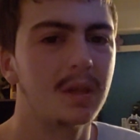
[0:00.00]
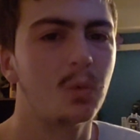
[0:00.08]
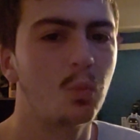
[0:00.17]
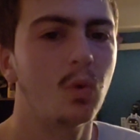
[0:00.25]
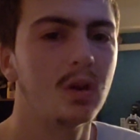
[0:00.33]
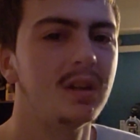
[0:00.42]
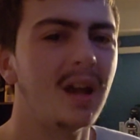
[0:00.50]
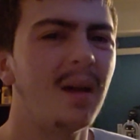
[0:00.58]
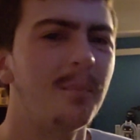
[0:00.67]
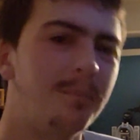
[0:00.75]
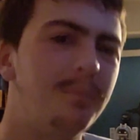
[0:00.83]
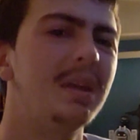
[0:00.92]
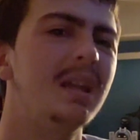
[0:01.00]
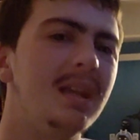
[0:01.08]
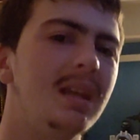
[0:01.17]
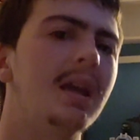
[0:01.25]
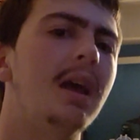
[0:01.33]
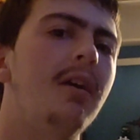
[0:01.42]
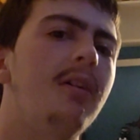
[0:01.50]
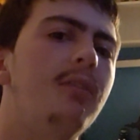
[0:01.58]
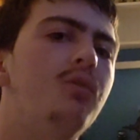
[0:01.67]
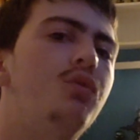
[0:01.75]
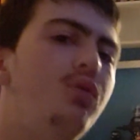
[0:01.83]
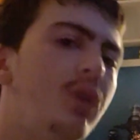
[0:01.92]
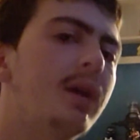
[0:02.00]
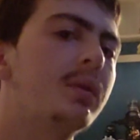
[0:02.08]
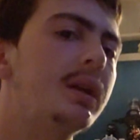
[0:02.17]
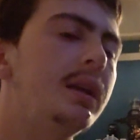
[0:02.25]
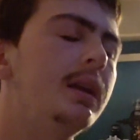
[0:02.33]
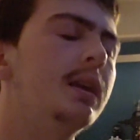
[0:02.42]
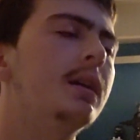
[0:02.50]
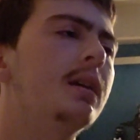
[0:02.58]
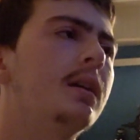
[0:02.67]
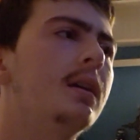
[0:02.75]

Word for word: they would not be very